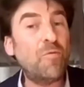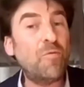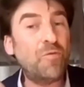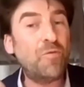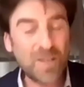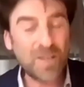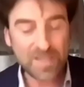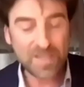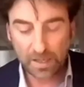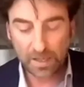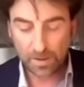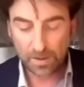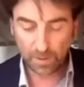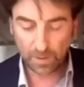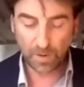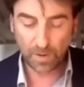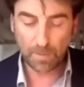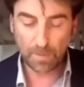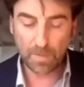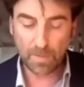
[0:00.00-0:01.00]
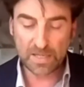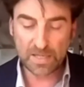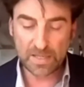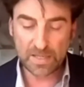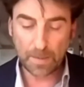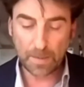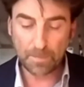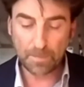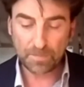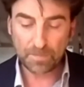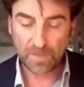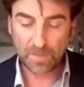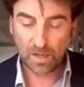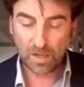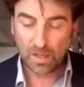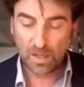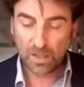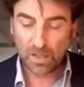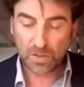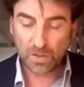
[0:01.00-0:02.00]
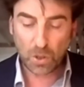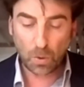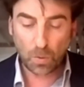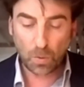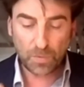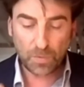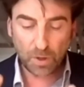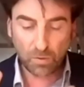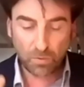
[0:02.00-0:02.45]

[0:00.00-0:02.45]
fuzzy, if I may say. So the